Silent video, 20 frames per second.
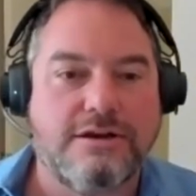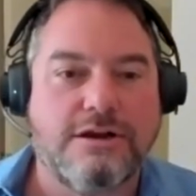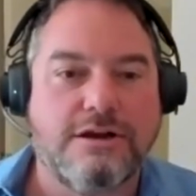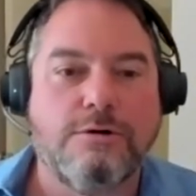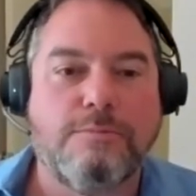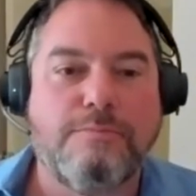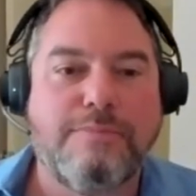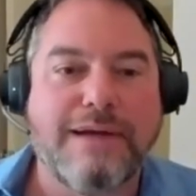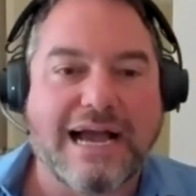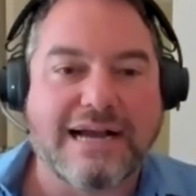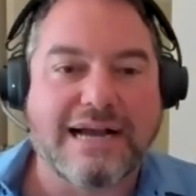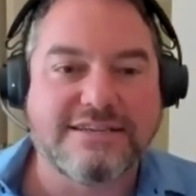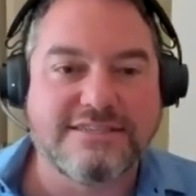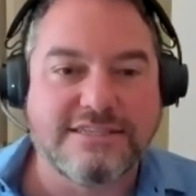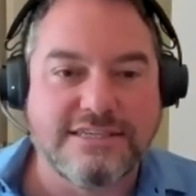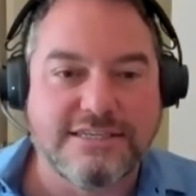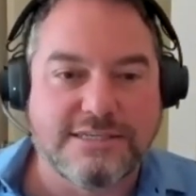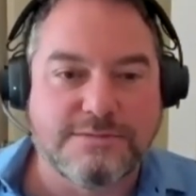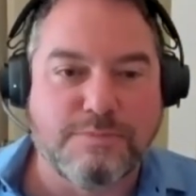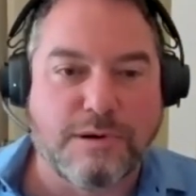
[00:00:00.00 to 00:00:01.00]
no
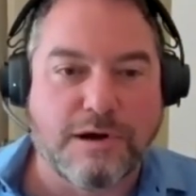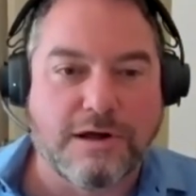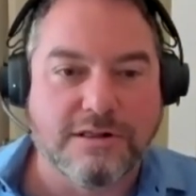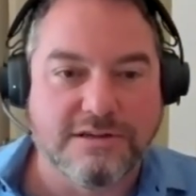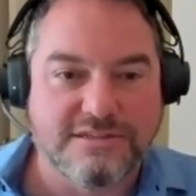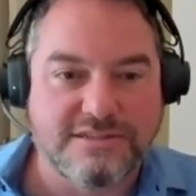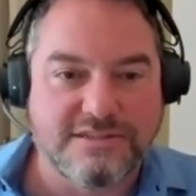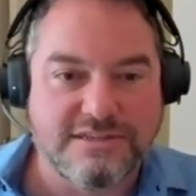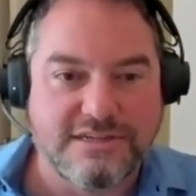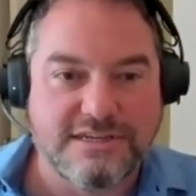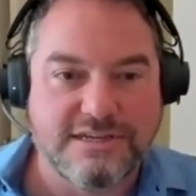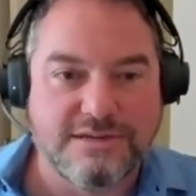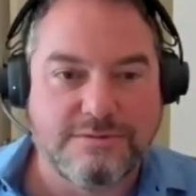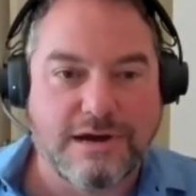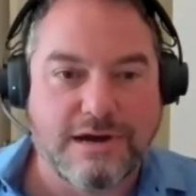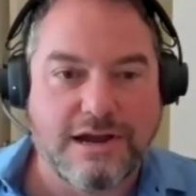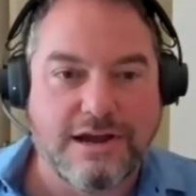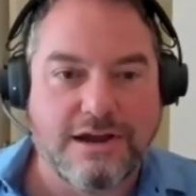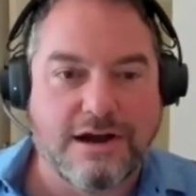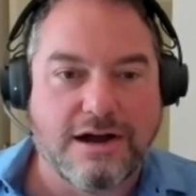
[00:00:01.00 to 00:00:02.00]
backsies policy in
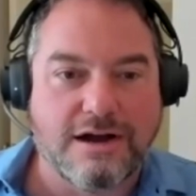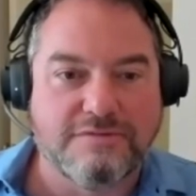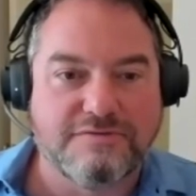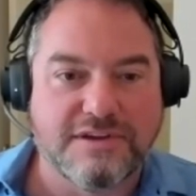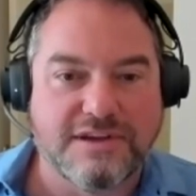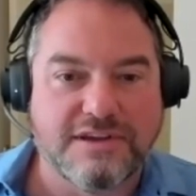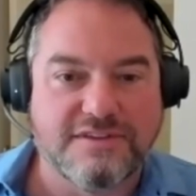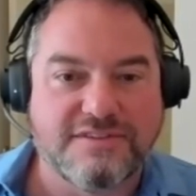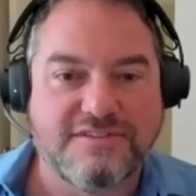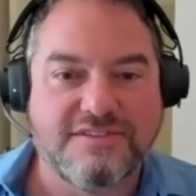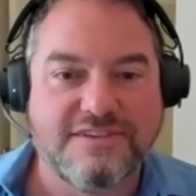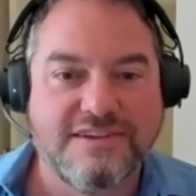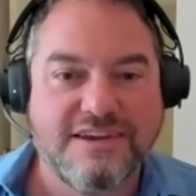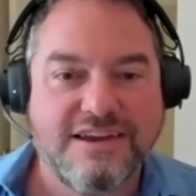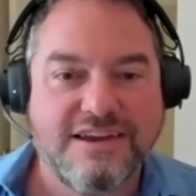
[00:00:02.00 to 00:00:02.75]
my office.